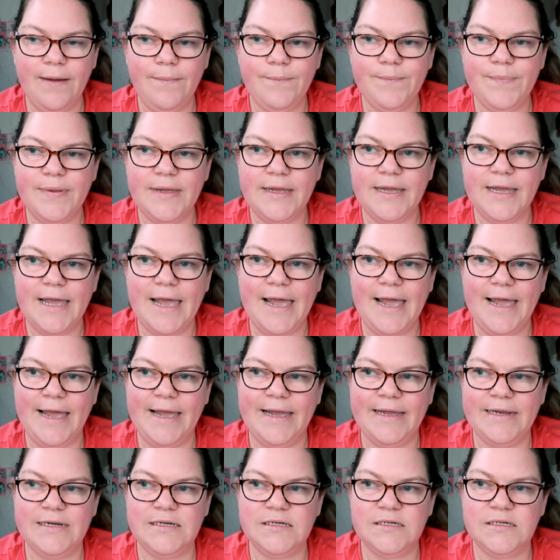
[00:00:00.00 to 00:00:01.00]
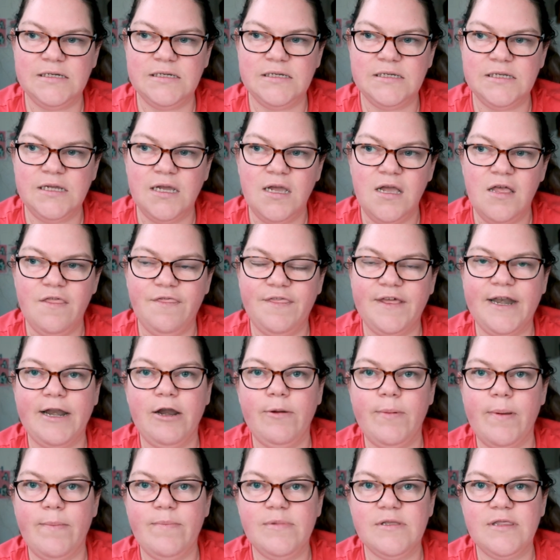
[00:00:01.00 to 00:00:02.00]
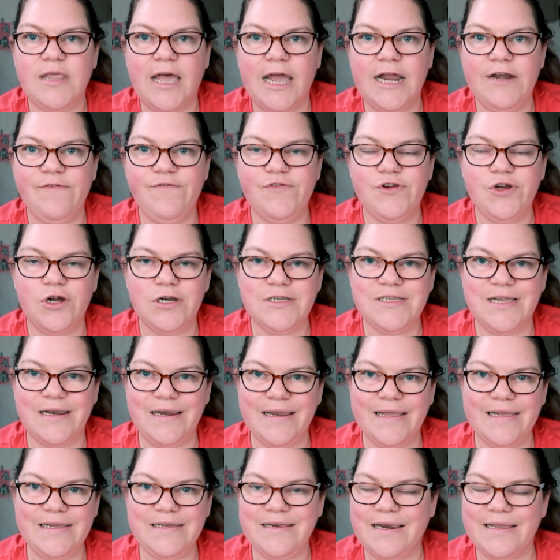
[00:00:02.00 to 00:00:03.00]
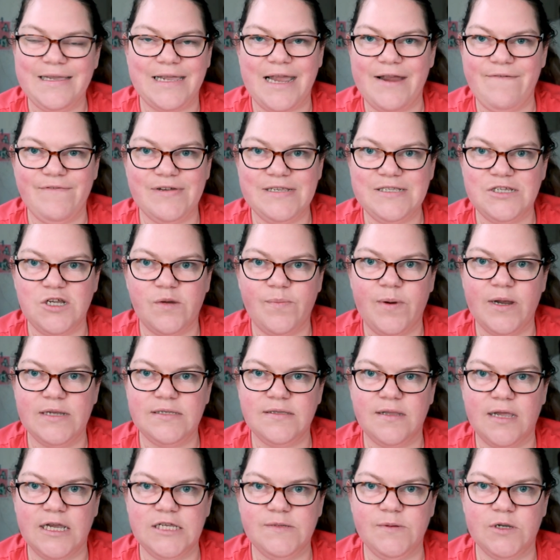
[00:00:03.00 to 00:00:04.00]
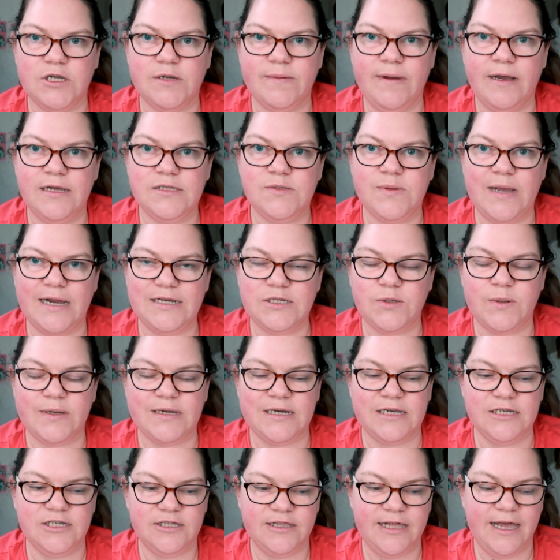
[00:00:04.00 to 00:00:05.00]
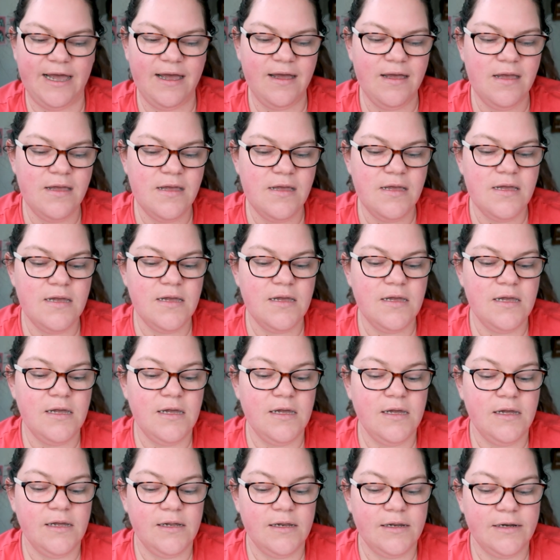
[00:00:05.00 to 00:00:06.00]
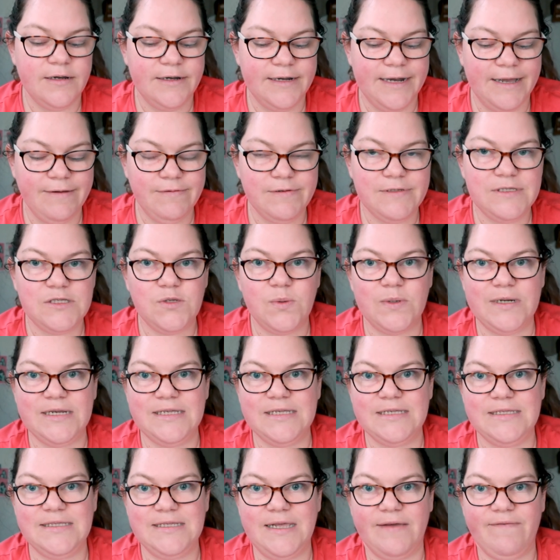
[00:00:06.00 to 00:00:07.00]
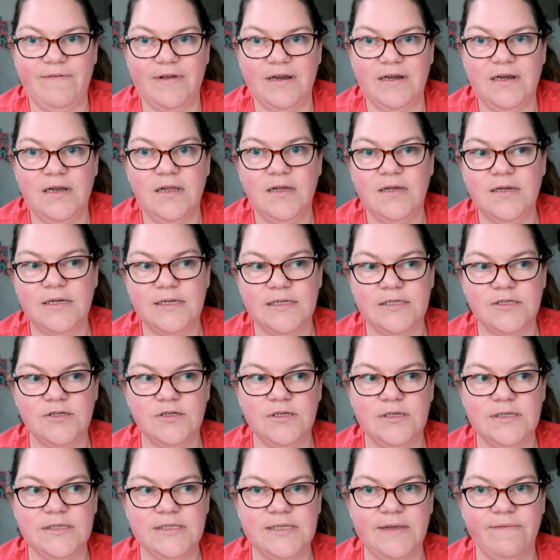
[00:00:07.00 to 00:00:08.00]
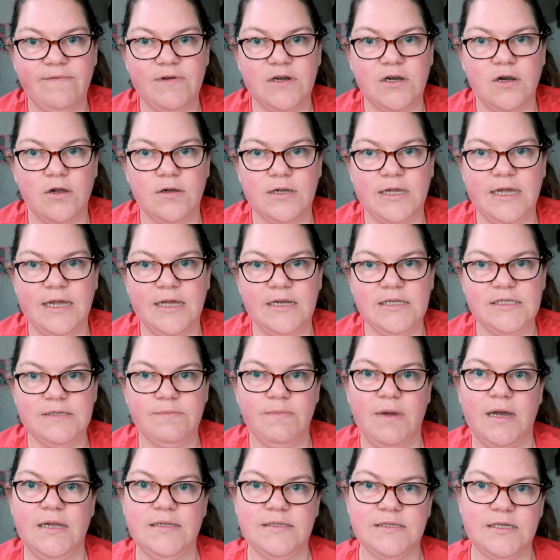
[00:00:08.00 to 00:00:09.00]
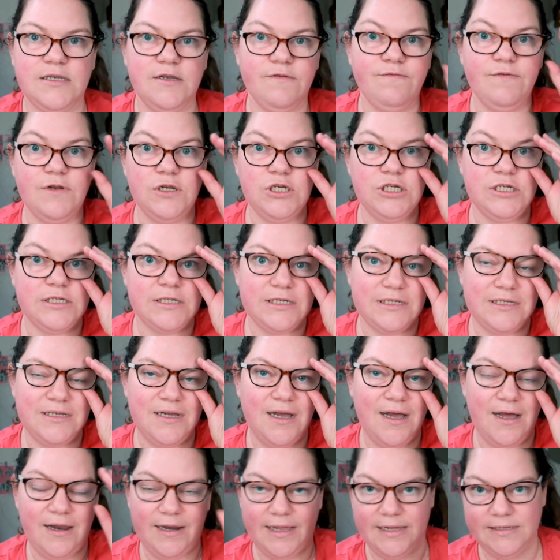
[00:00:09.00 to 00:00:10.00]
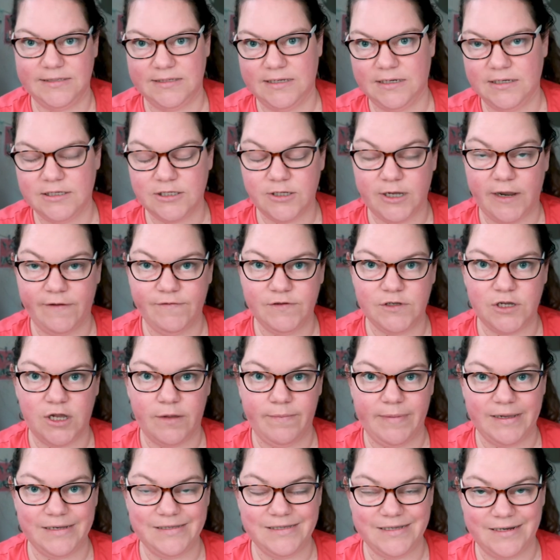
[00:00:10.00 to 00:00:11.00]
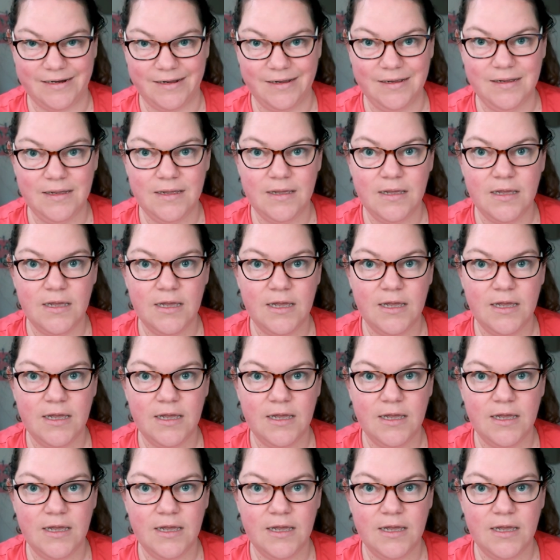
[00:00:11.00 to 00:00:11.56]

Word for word: up And then I remembered that I forgot to link like every single person that I spoke about, so I had to quickly do that. Now it's 20 to 7. As soon as 7 o'clock hits, Martin's going to finish his guitar lesson, so I have to go and make dinner.